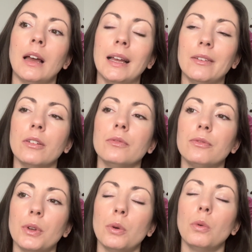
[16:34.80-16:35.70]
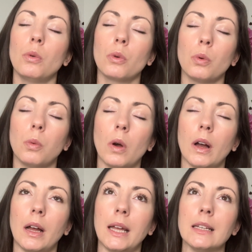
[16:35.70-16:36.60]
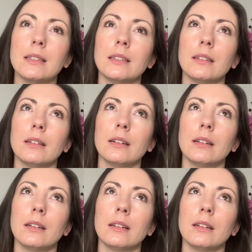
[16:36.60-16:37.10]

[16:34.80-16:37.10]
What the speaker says: it can feel quite